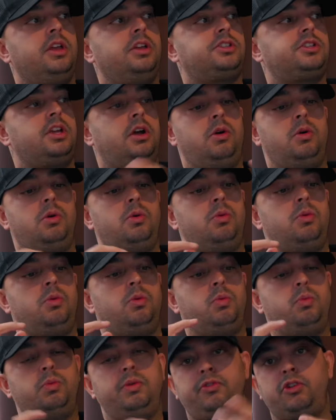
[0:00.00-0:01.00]
So
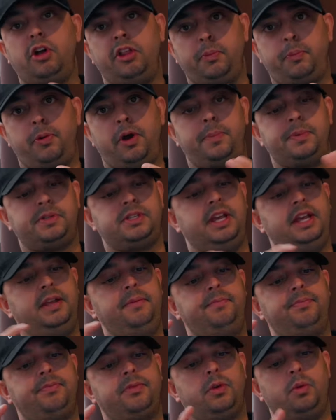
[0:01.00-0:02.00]
we've got the property,
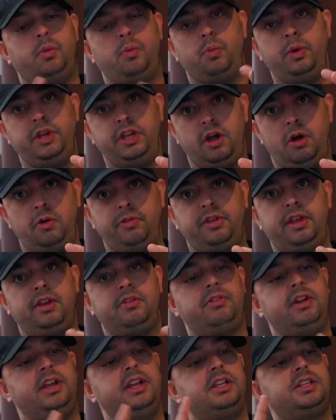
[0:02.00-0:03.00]
we know
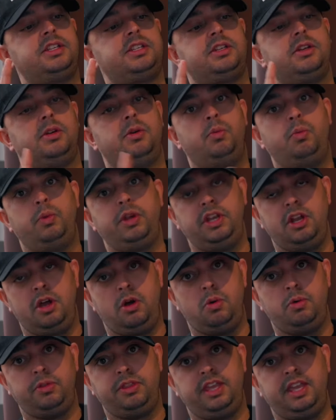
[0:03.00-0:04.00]
the arrears, we
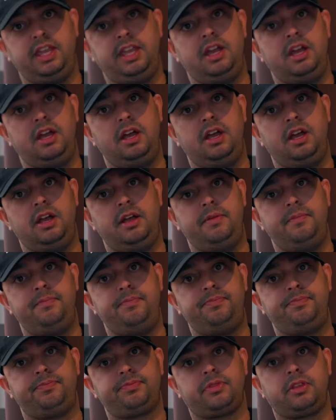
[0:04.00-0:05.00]
know the
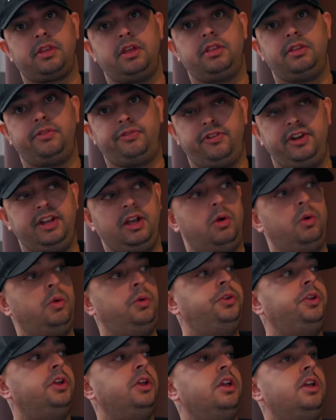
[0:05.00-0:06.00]

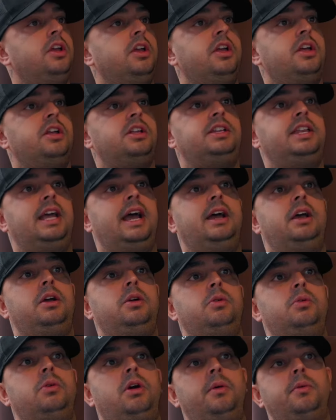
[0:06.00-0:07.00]
freehold. Now
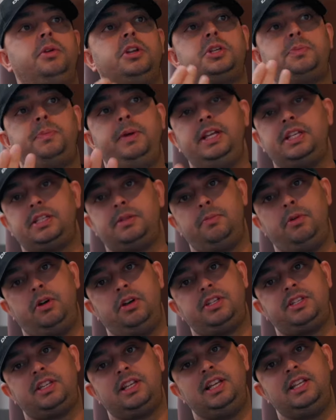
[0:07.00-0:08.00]
I'm gonna speak to
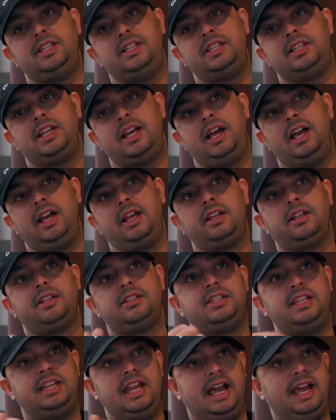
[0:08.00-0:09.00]
my solicitor
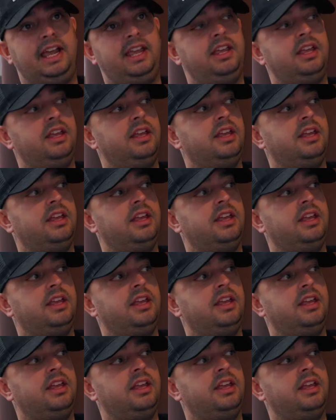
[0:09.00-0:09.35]
today,